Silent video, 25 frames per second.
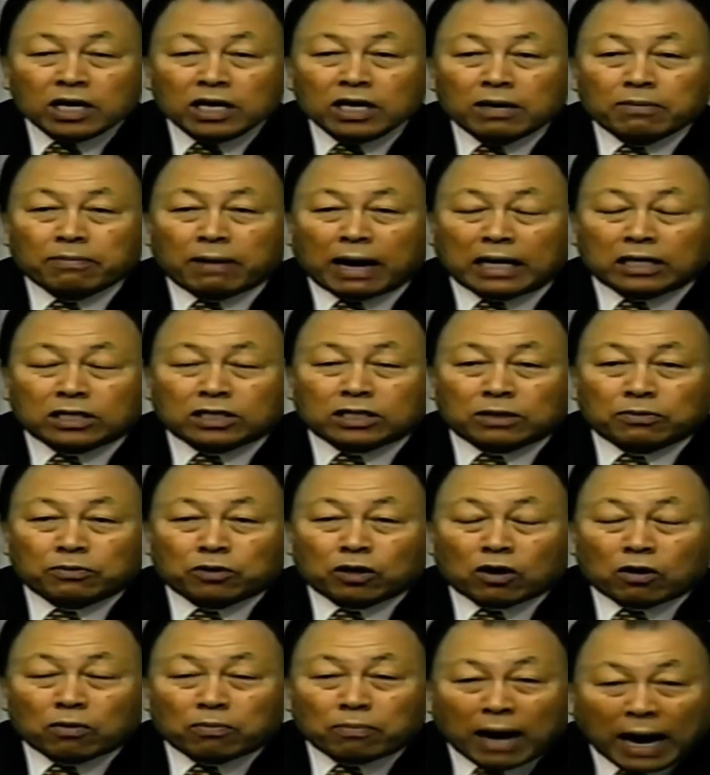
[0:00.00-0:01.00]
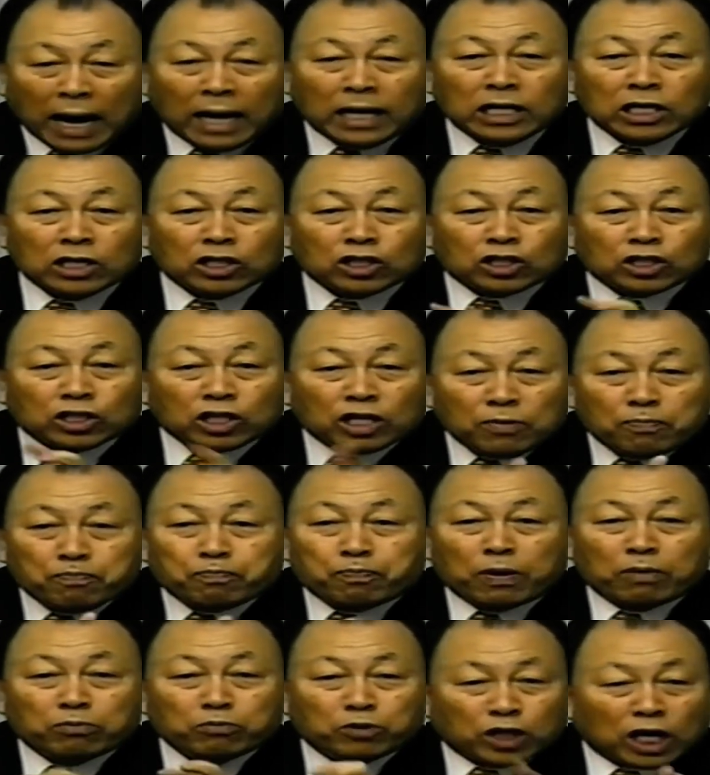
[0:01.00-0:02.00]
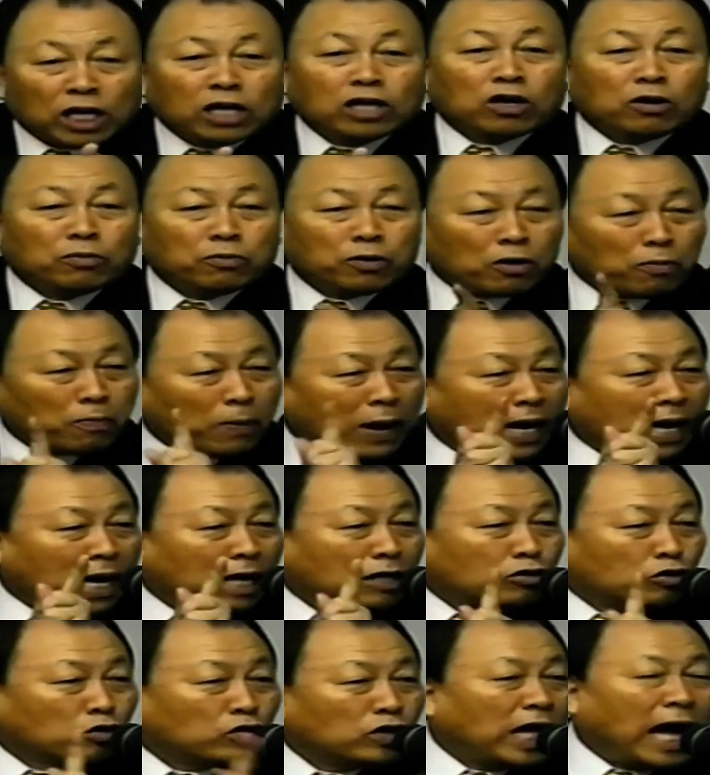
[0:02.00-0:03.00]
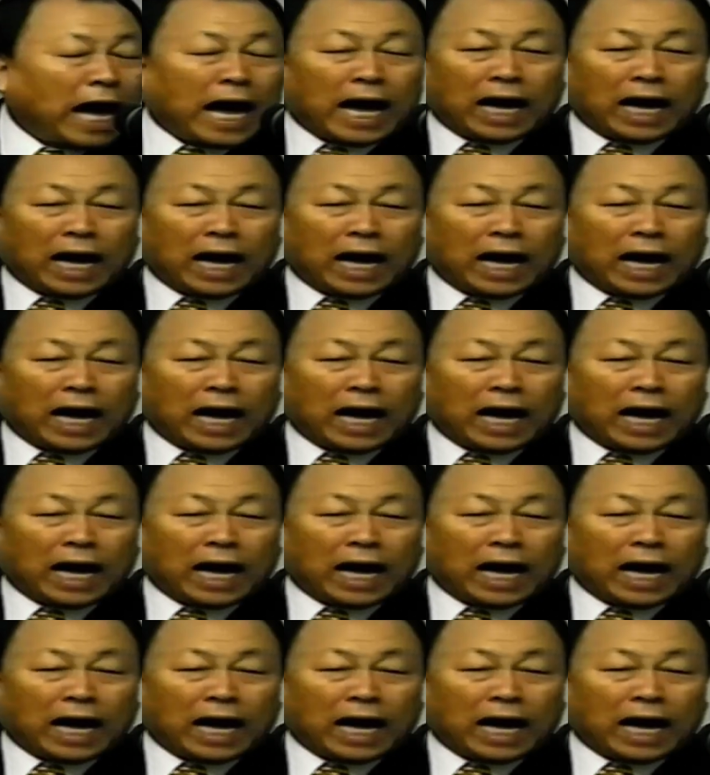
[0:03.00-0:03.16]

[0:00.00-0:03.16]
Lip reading: the word that someone who's received the Spirit of God,